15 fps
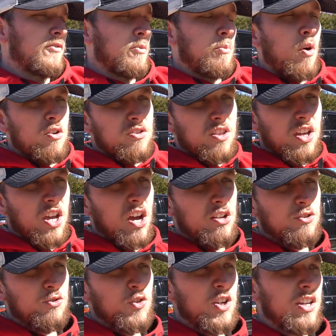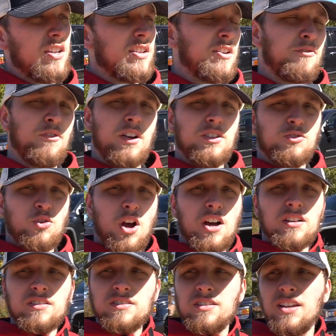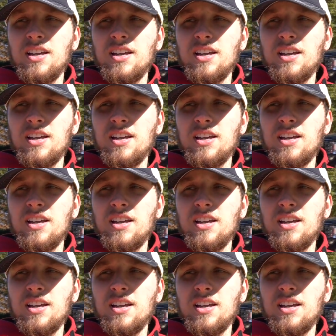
different parts of the country, different trucks,